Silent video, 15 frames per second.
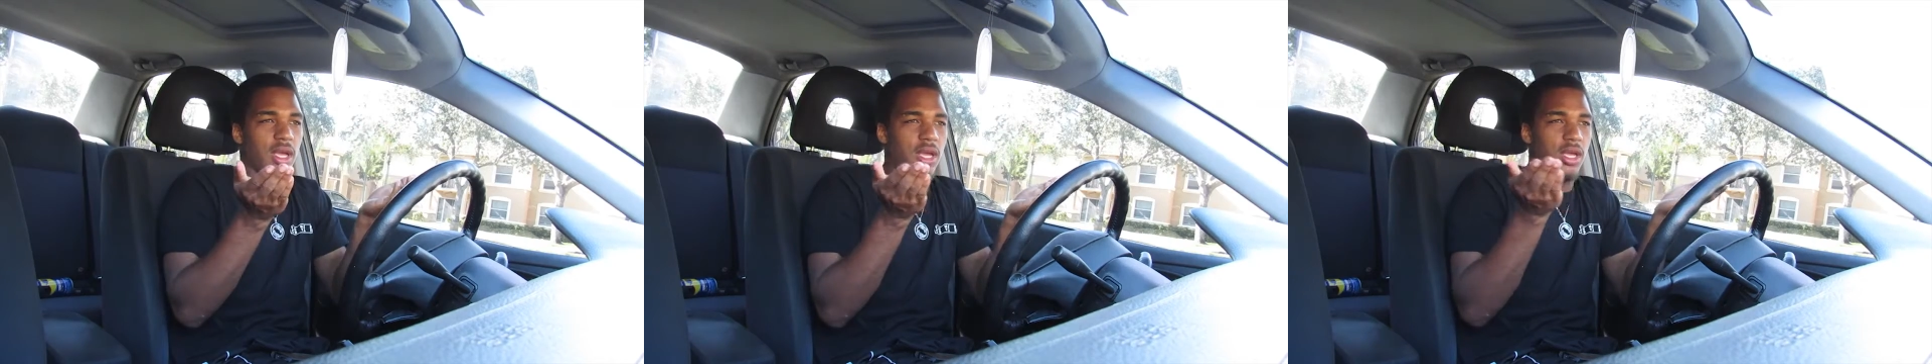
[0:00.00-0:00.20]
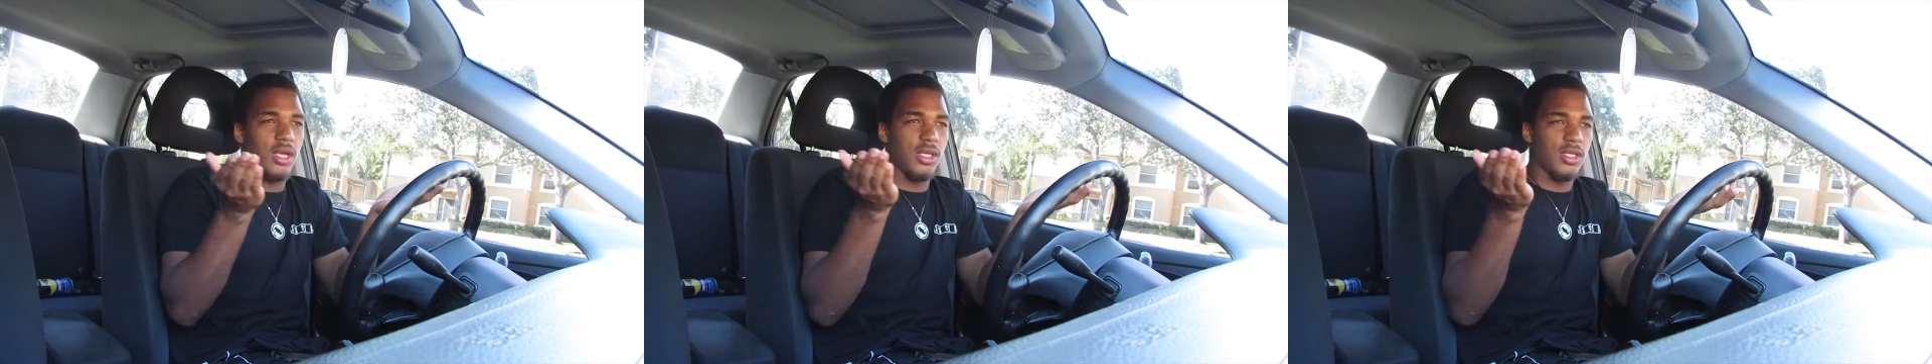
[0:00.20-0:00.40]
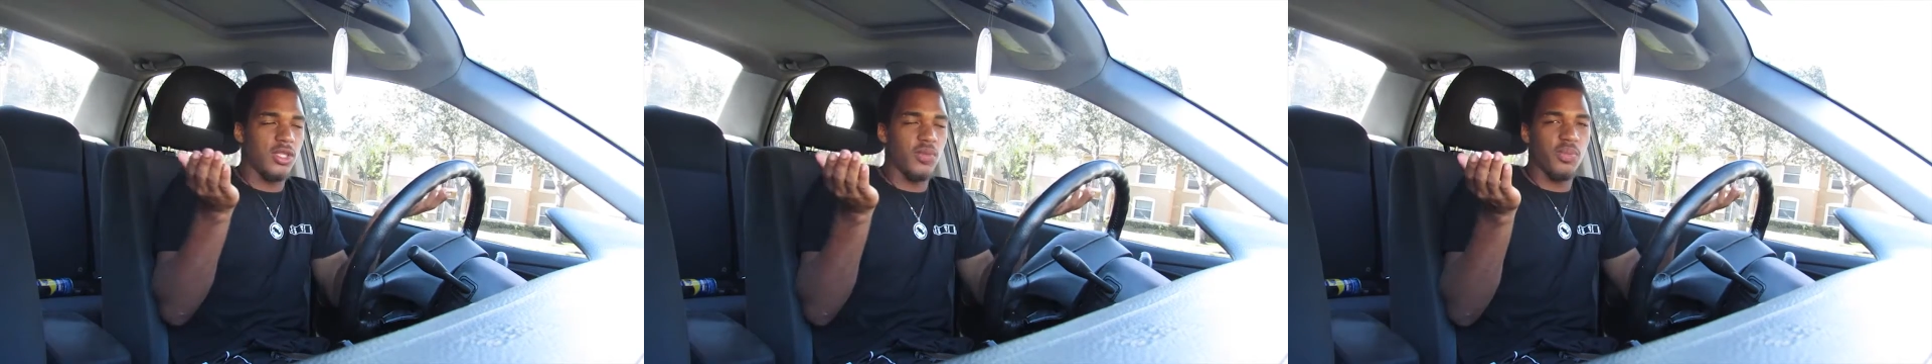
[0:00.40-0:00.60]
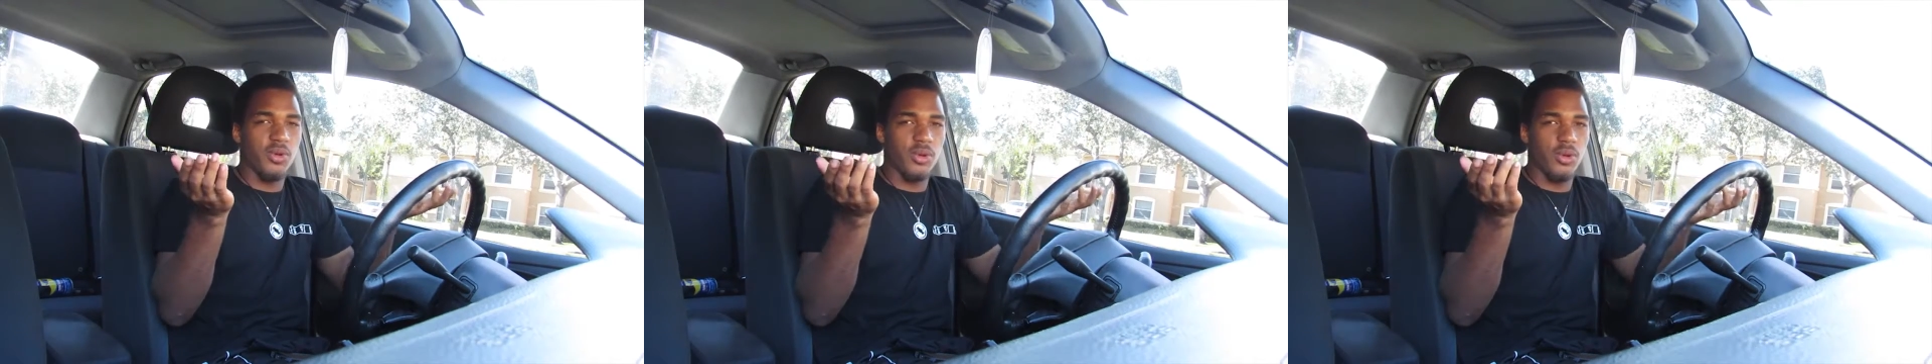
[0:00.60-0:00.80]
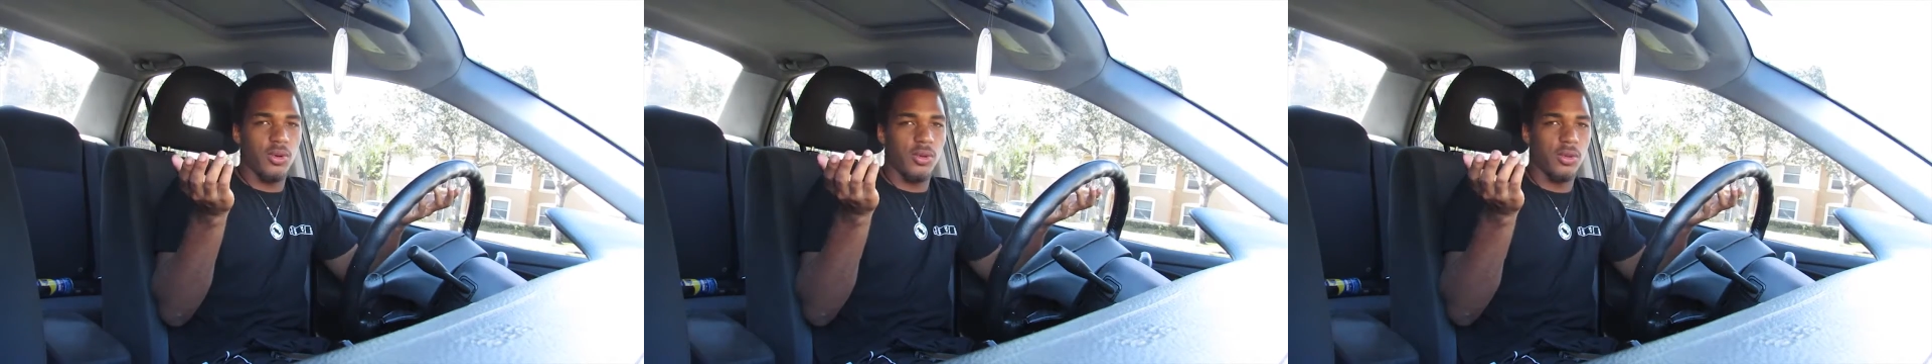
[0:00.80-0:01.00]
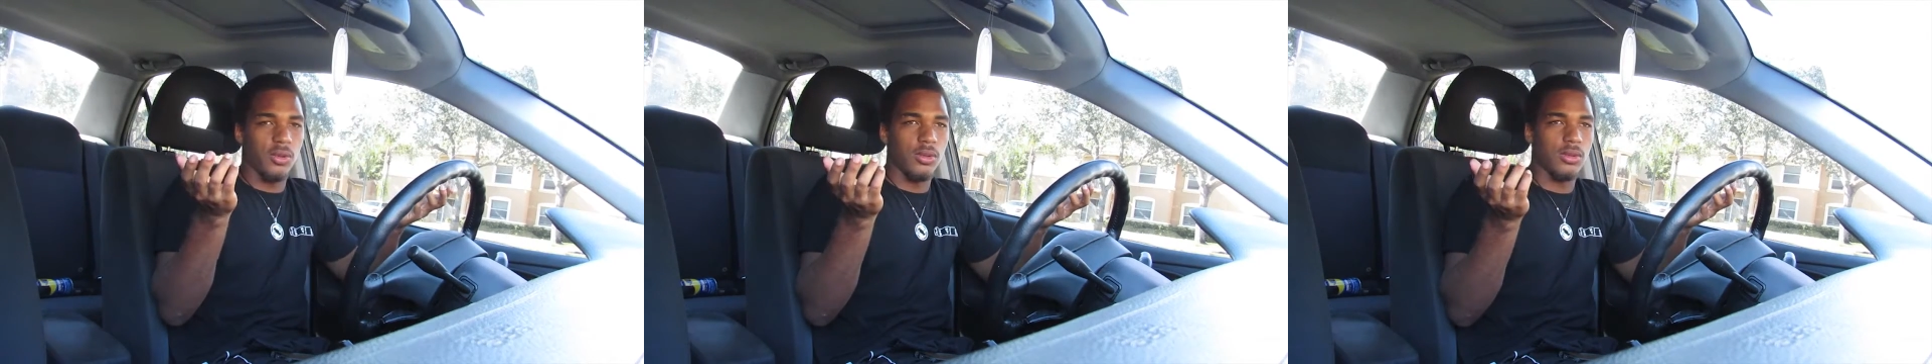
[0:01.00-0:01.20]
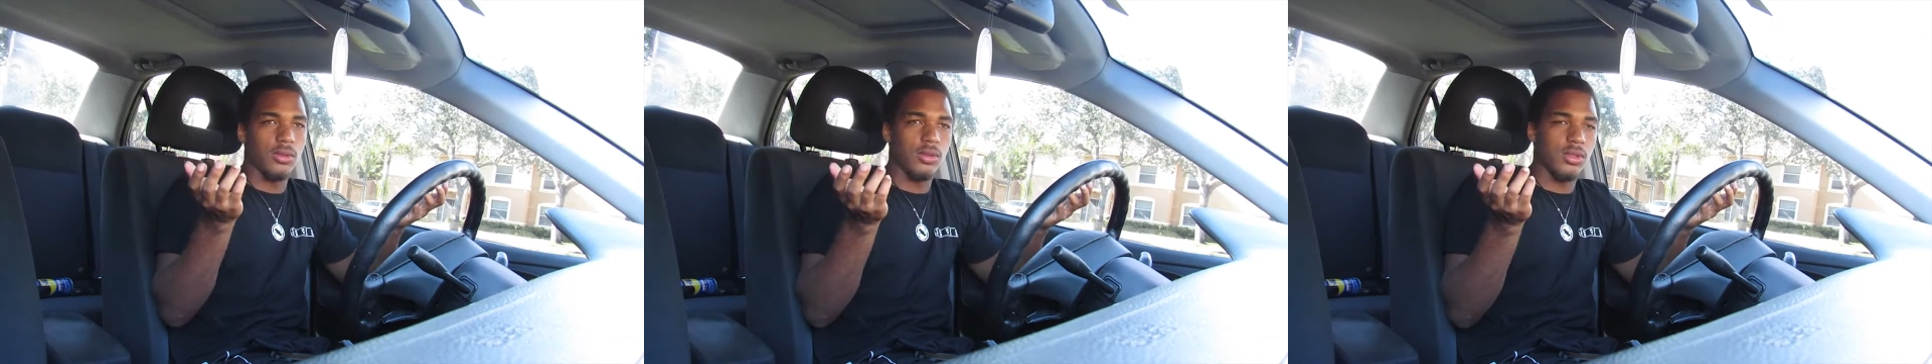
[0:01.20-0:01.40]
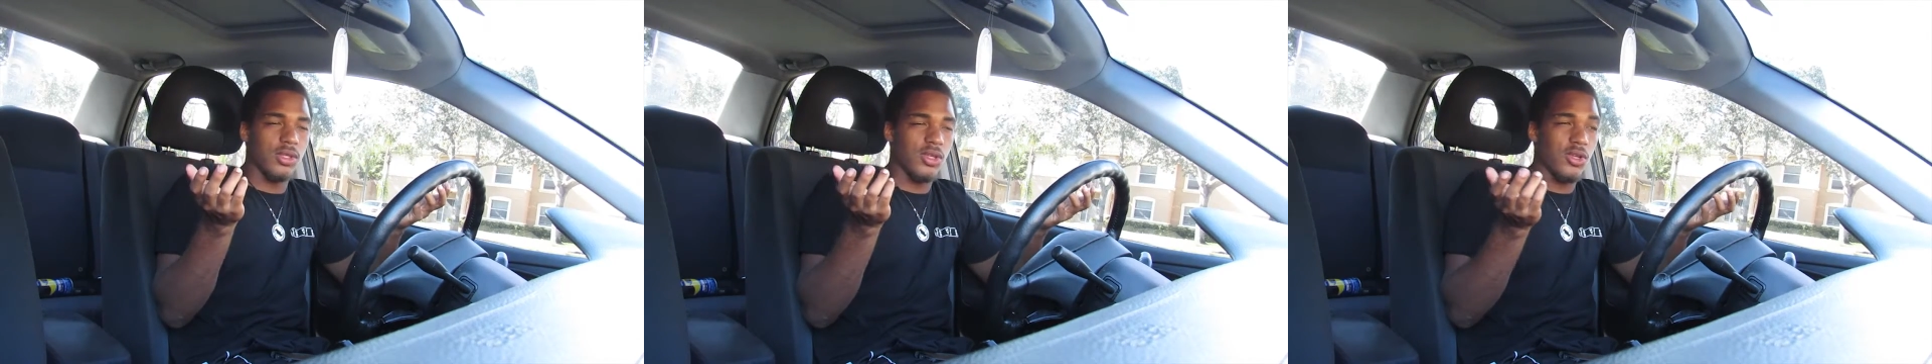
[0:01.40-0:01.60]
a simple
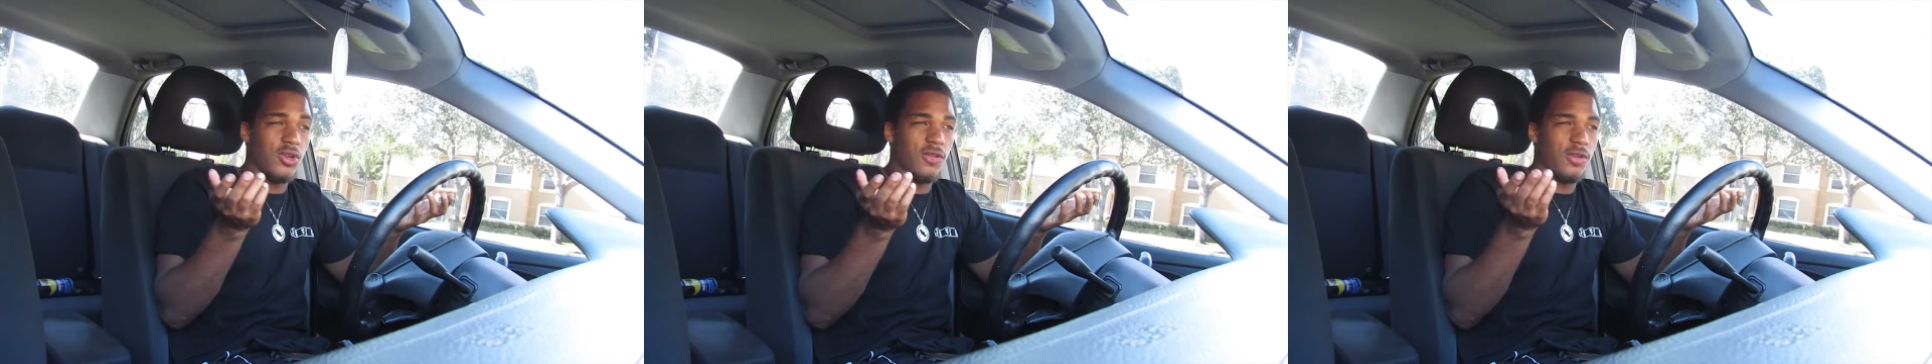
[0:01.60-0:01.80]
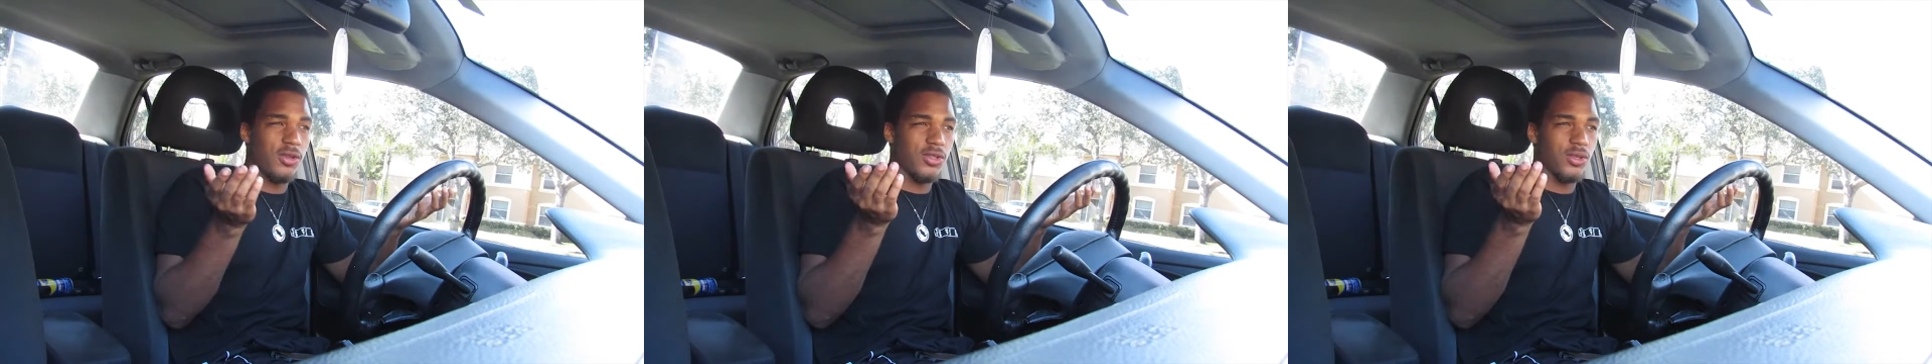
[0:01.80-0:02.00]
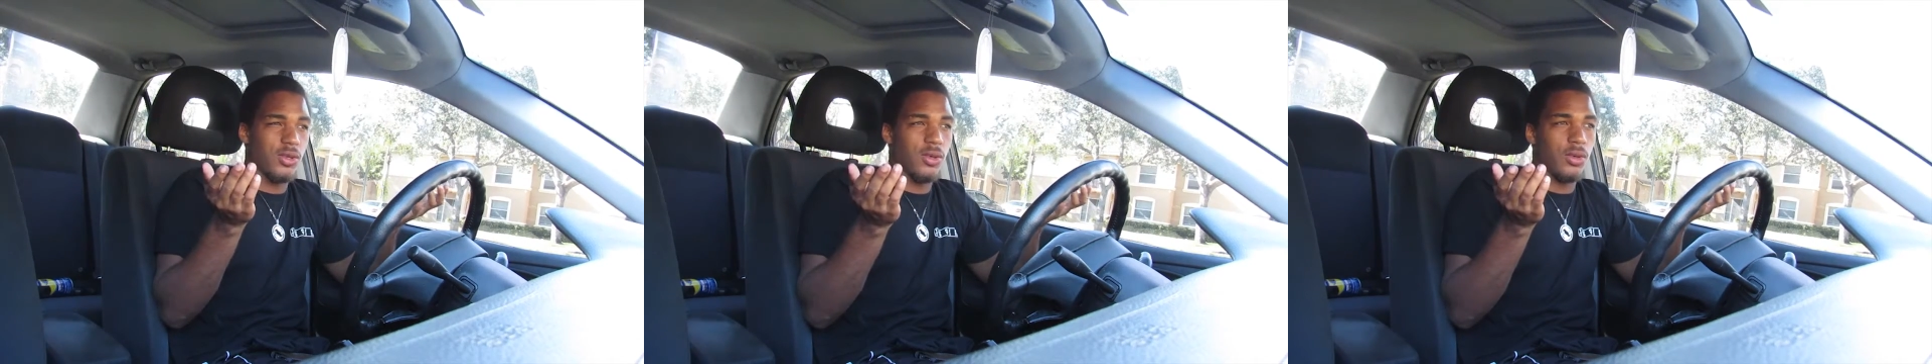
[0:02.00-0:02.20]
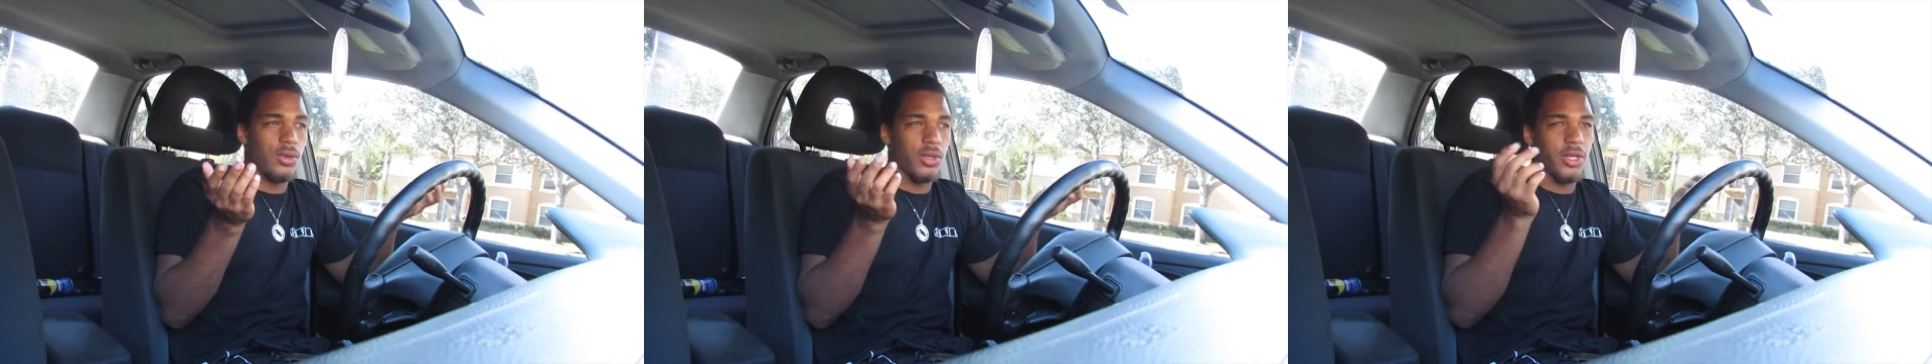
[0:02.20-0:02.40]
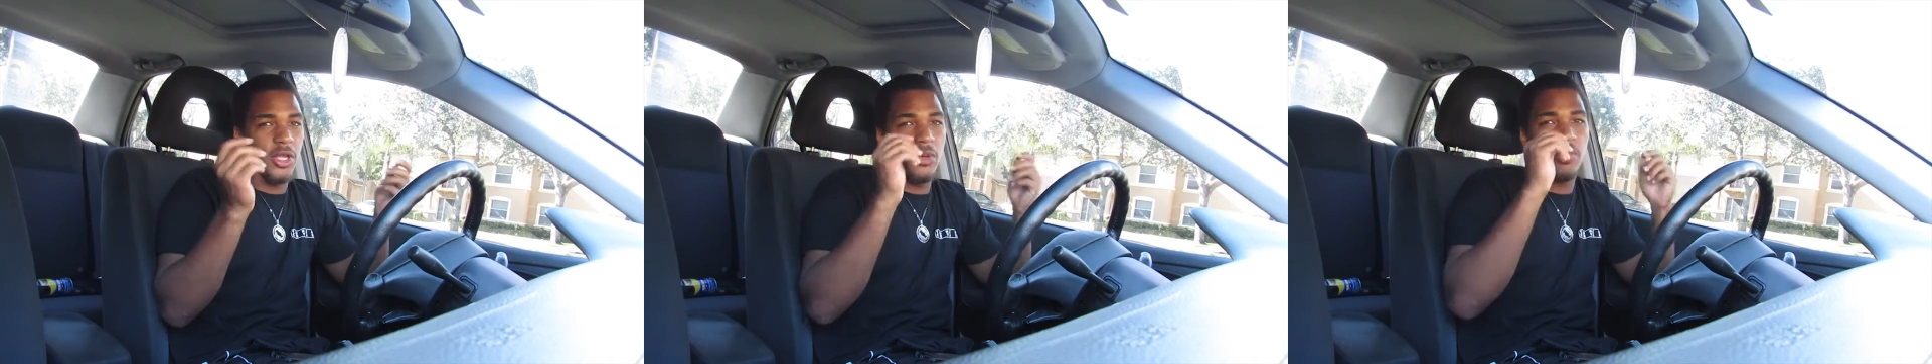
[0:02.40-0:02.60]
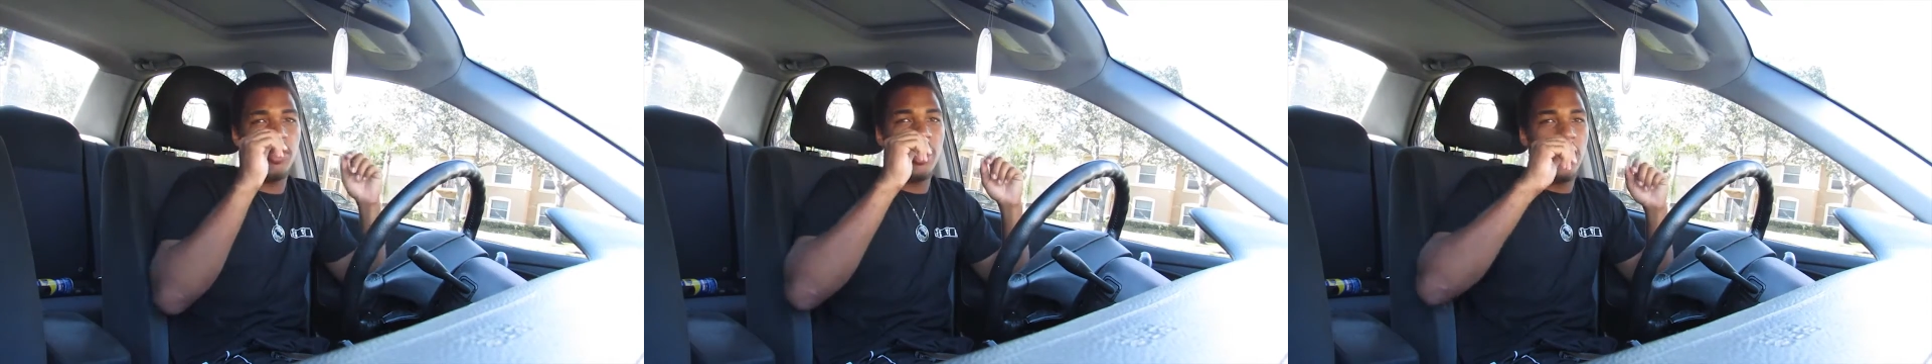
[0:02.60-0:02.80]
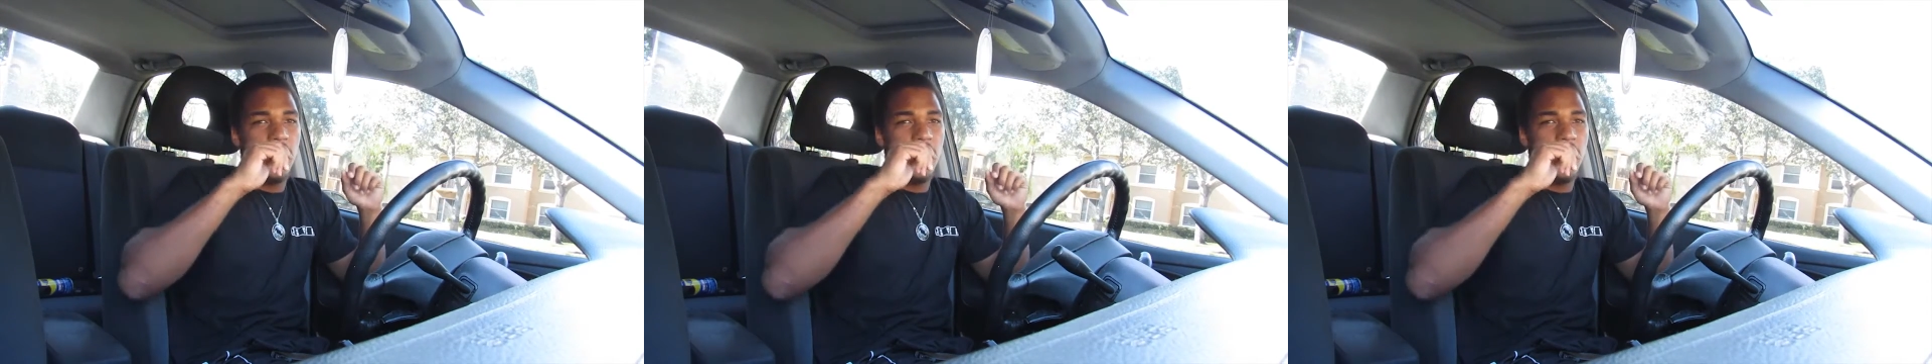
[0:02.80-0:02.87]
universal lip,